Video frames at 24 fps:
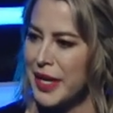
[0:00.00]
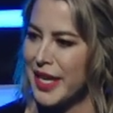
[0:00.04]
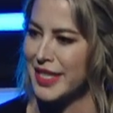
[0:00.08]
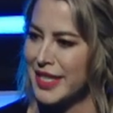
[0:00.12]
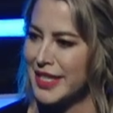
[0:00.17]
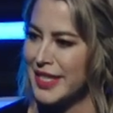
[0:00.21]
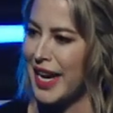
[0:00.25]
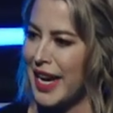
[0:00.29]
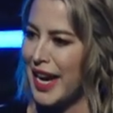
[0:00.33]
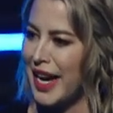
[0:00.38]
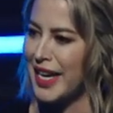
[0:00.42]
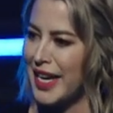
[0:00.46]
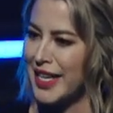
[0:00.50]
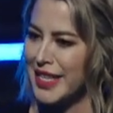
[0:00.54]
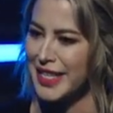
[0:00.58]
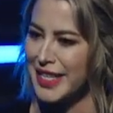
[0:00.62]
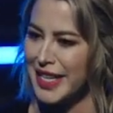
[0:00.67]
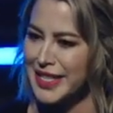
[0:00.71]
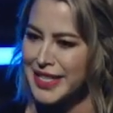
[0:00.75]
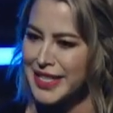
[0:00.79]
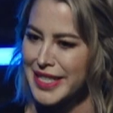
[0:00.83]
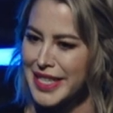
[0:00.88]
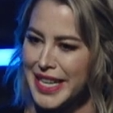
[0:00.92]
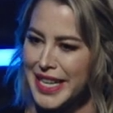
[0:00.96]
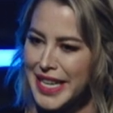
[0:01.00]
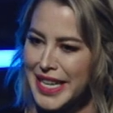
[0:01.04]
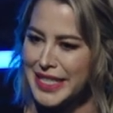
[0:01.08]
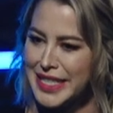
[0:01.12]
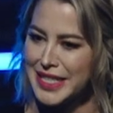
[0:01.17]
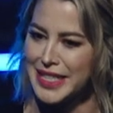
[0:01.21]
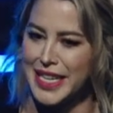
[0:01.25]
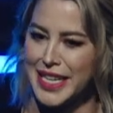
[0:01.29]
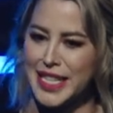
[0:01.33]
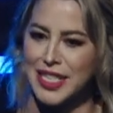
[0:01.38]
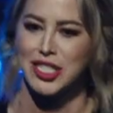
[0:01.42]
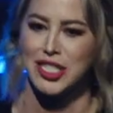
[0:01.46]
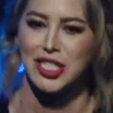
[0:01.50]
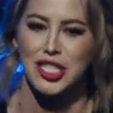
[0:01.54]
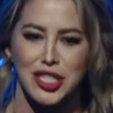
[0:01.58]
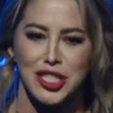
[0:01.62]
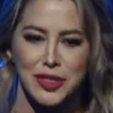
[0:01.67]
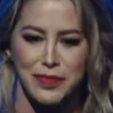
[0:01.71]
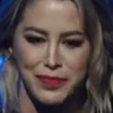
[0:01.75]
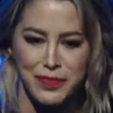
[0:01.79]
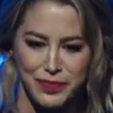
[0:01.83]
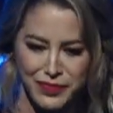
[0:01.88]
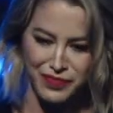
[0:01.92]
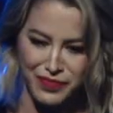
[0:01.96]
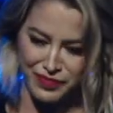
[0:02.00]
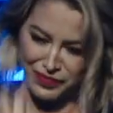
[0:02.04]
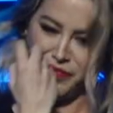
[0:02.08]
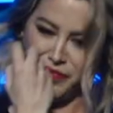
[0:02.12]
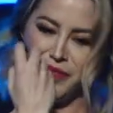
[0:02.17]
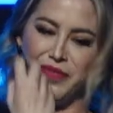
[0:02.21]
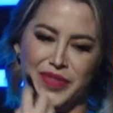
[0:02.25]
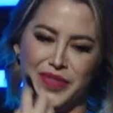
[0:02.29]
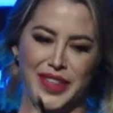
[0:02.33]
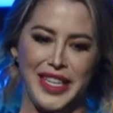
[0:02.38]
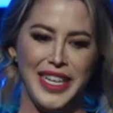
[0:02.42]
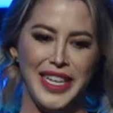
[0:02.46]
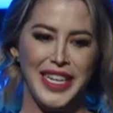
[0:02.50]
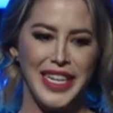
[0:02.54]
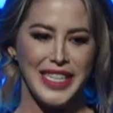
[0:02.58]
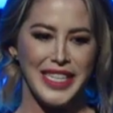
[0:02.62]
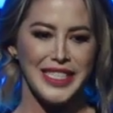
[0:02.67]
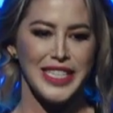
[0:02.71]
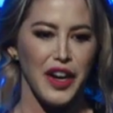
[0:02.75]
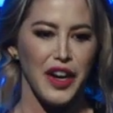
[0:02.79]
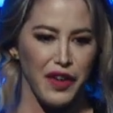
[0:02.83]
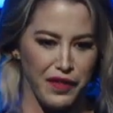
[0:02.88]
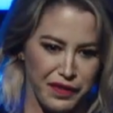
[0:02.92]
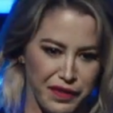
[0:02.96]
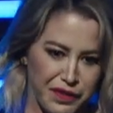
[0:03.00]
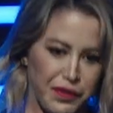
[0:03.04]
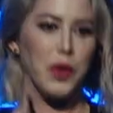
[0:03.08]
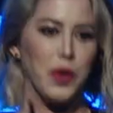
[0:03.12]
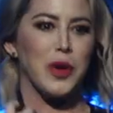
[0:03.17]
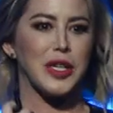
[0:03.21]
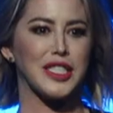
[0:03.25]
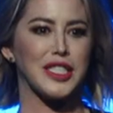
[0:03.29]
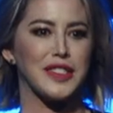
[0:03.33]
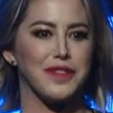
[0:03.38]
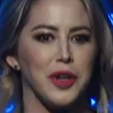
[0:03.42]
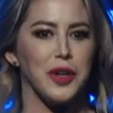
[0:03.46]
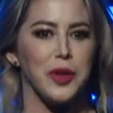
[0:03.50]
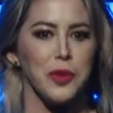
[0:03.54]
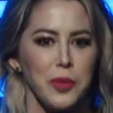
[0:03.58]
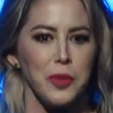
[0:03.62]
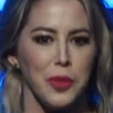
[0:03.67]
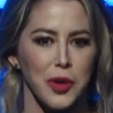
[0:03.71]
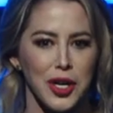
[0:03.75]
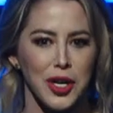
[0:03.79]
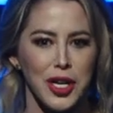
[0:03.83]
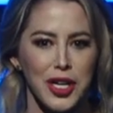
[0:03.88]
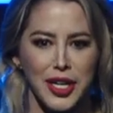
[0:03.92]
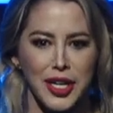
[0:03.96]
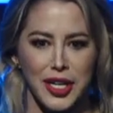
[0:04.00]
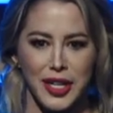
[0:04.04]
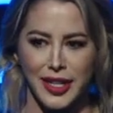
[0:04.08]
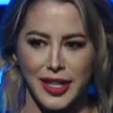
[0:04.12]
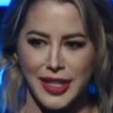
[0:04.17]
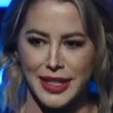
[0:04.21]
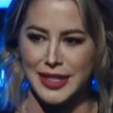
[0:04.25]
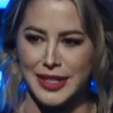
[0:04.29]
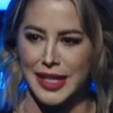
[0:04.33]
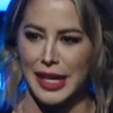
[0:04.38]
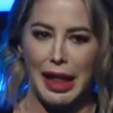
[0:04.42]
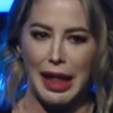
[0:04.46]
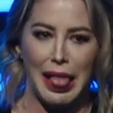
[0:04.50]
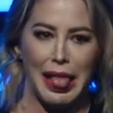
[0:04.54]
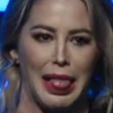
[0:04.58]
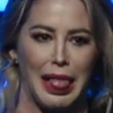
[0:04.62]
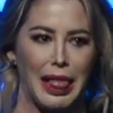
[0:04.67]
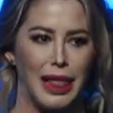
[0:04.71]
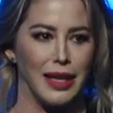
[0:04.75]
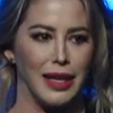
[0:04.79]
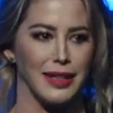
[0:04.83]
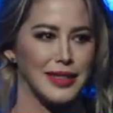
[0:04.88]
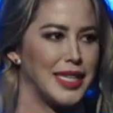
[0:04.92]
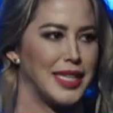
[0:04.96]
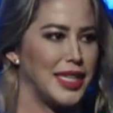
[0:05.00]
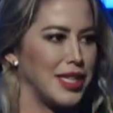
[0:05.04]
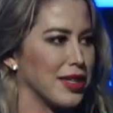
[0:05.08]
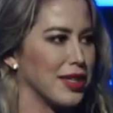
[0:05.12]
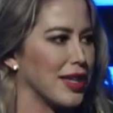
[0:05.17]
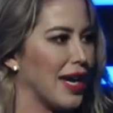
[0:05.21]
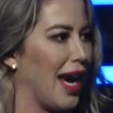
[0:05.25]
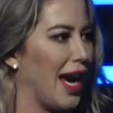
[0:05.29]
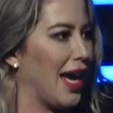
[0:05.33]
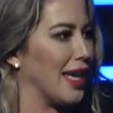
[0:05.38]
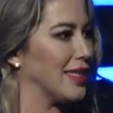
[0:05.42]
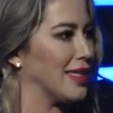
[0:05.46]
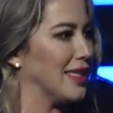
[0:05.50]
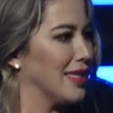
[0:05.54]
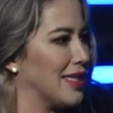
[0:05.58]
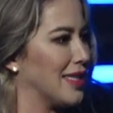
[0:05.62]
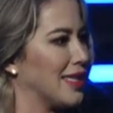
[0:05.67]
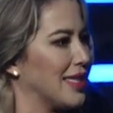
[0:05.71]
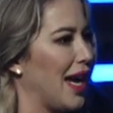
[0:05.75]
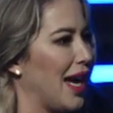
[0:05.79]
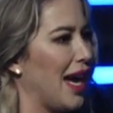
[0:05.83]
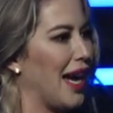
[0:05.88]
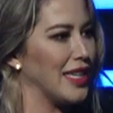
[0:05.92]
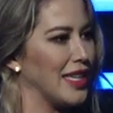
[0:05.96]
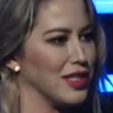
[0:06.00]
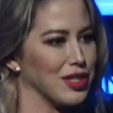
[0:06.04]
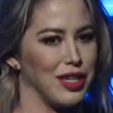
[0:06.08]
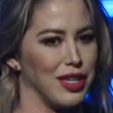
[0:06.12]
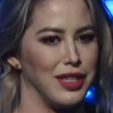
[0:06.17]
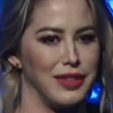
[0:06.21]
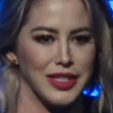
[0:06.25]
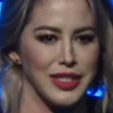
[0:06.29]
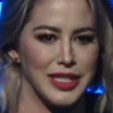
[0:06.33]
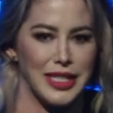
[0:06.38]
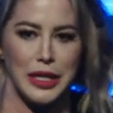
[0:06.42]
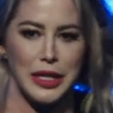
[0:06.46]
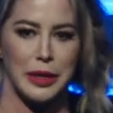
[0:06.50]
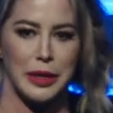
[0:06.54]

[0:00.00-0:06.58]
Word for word: me anxiety, doesn't it? It's such a forceful word. It's oh, a tear gas and signs all of a